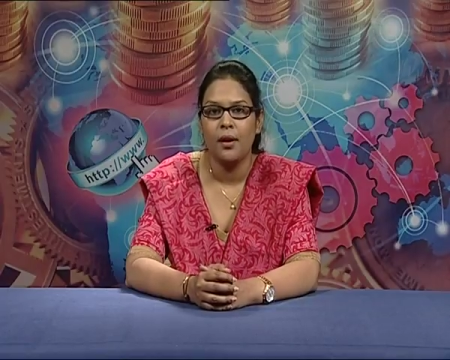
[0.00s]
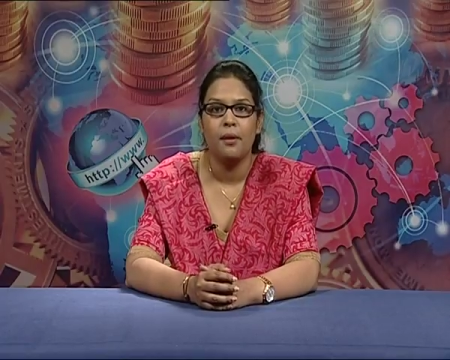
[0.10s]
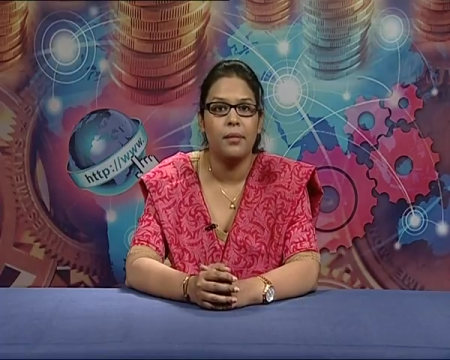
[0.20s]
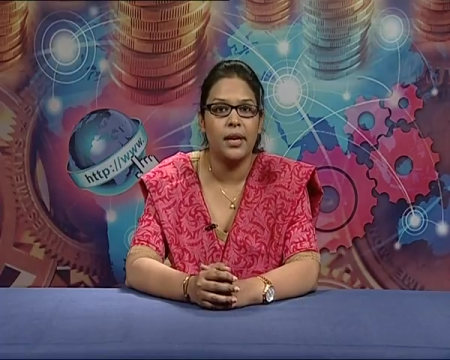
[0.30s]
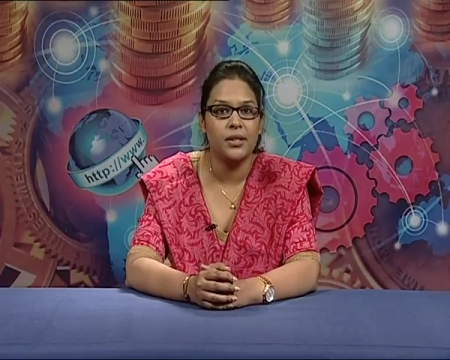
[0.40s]

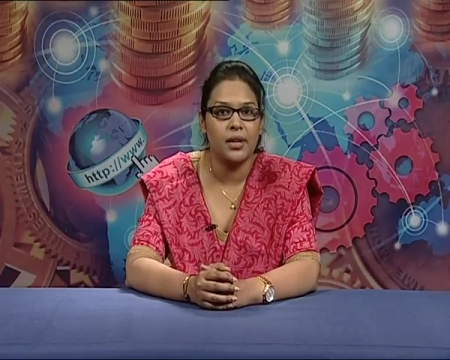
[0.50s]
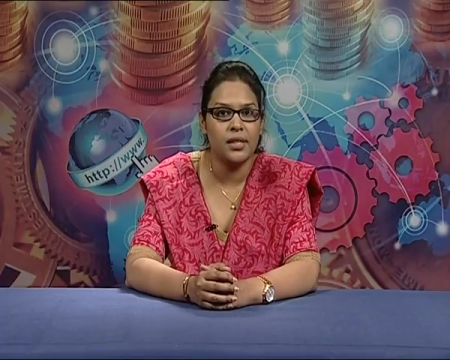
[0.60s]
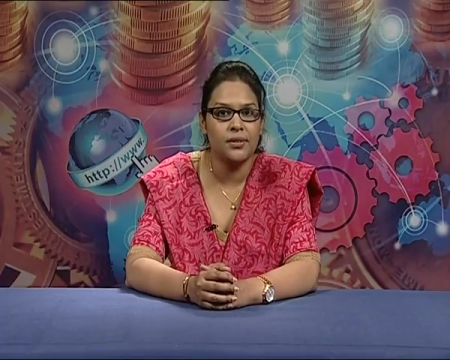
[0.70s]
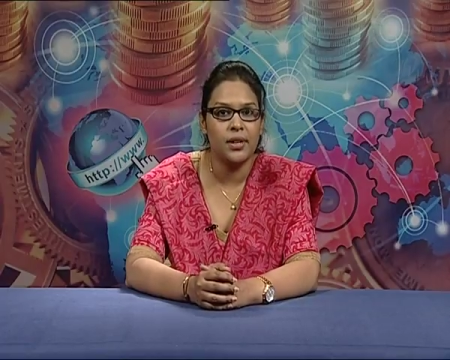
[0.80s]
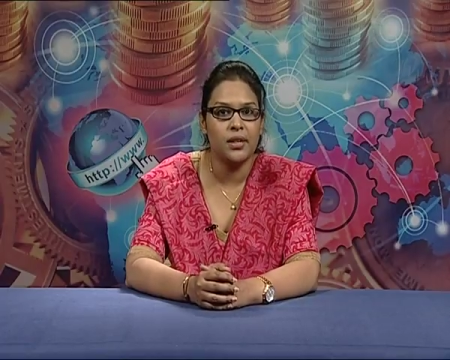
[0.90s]
By
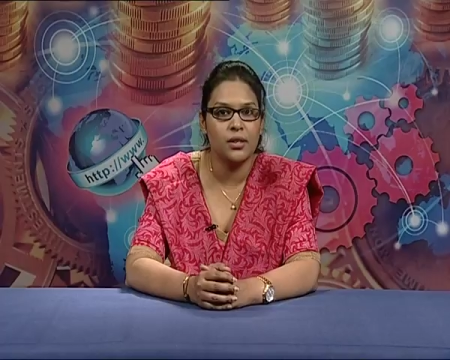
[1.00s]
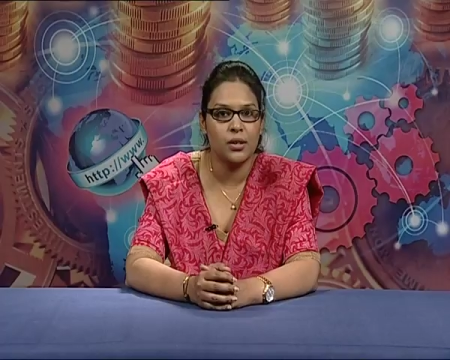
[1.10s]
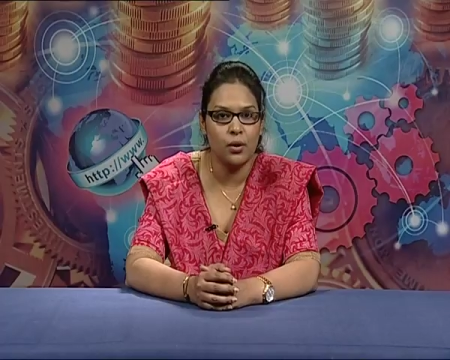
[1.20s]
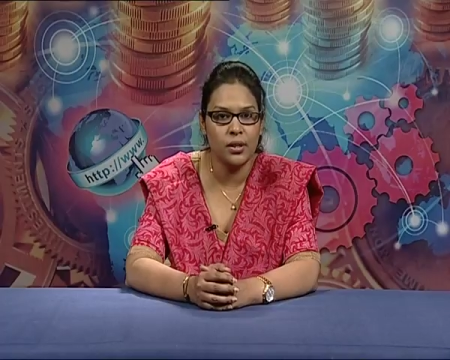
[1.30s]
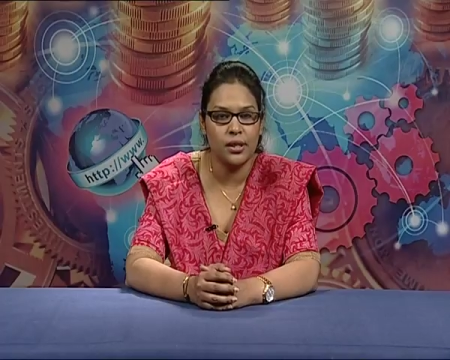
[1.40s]
transferring
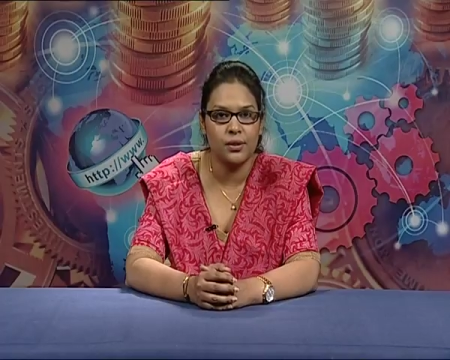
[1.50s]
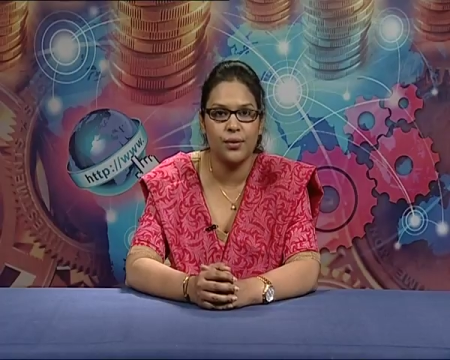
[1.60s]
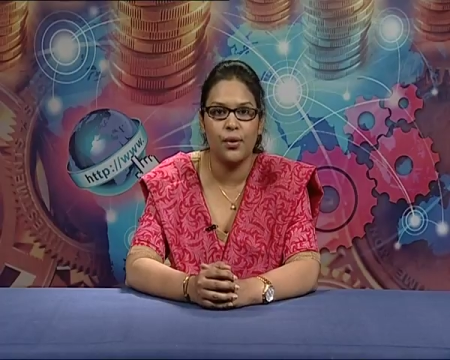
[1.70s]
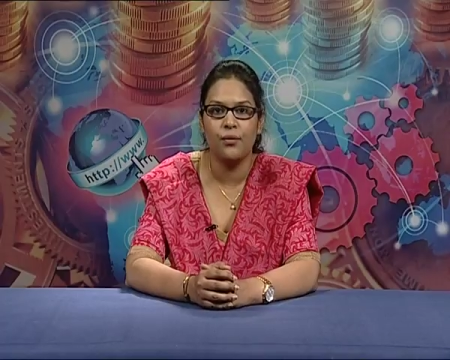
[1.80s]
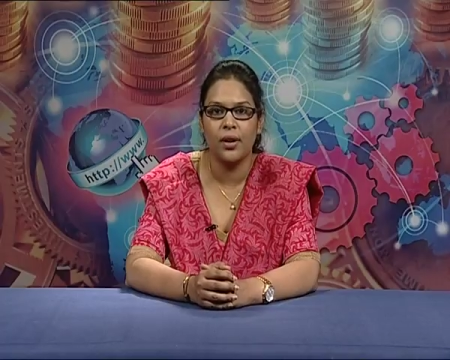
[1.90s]
resources
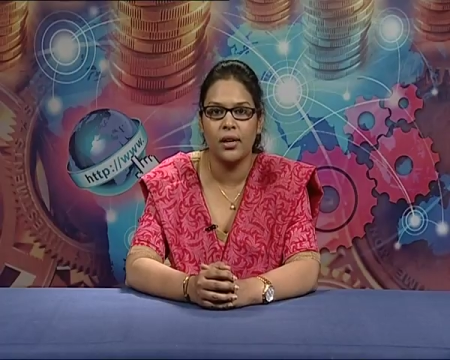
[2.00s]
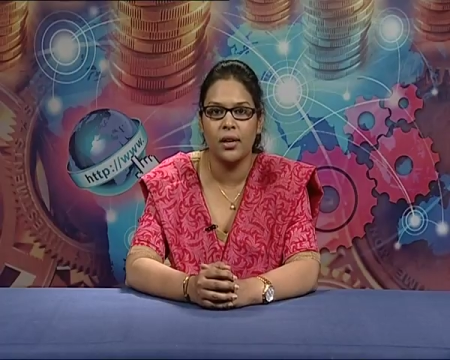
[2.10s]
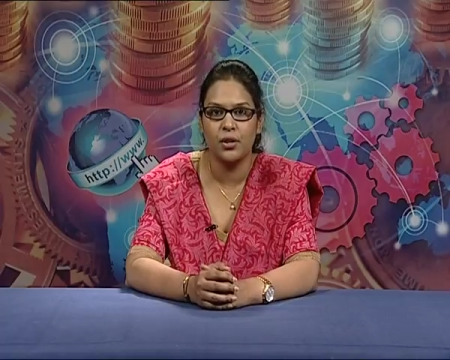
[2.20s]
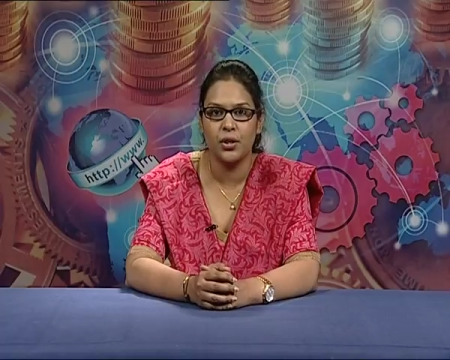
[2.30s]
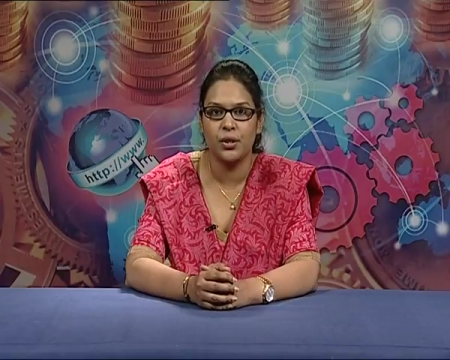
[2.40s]
from one
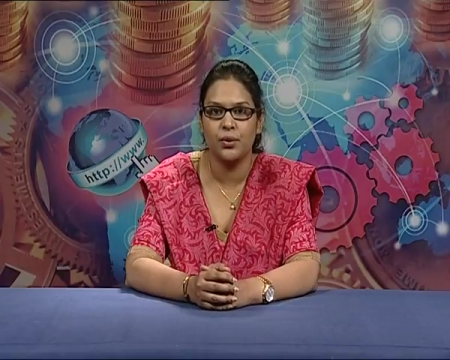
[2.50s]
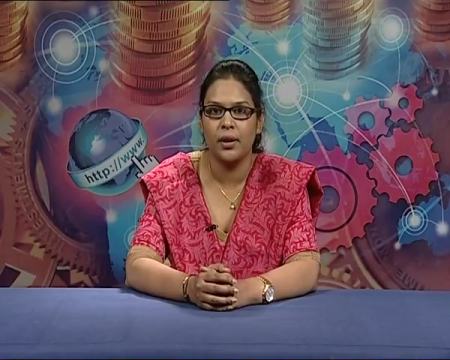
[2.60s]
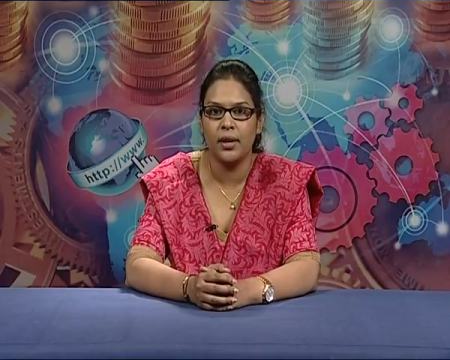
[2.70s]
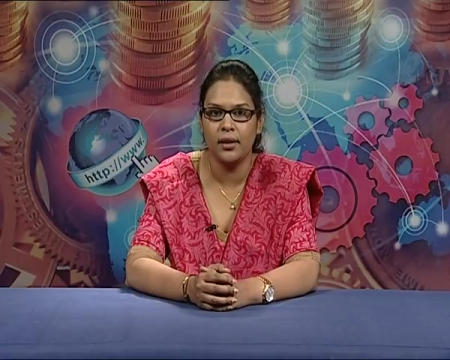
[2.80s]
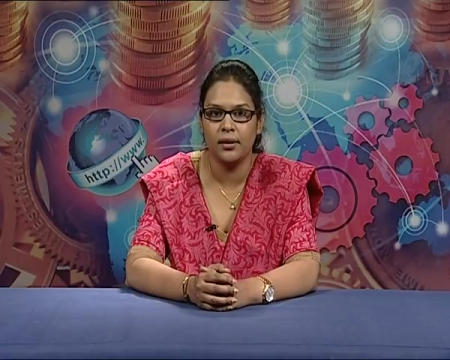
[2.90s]
country to
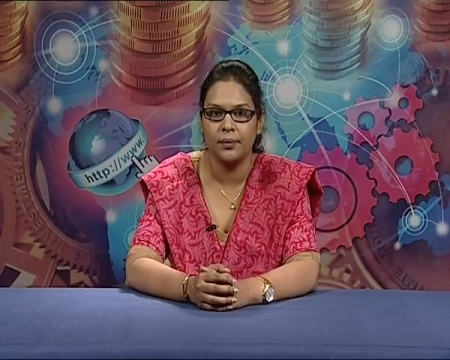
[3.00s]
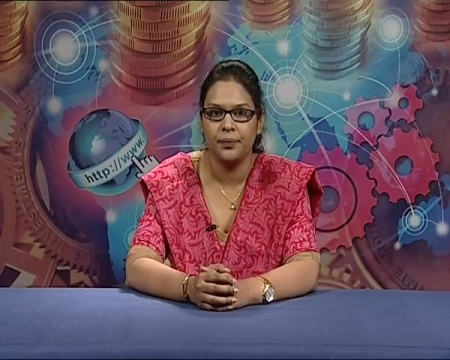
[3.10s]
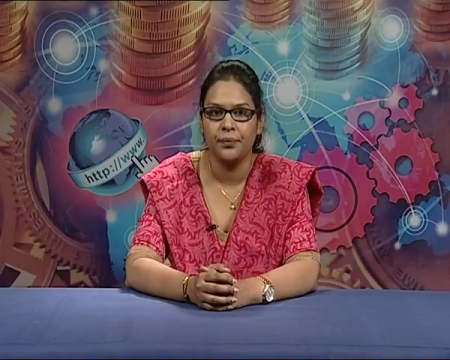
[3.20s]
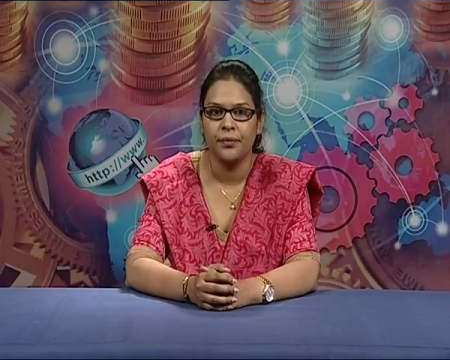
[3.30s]
another,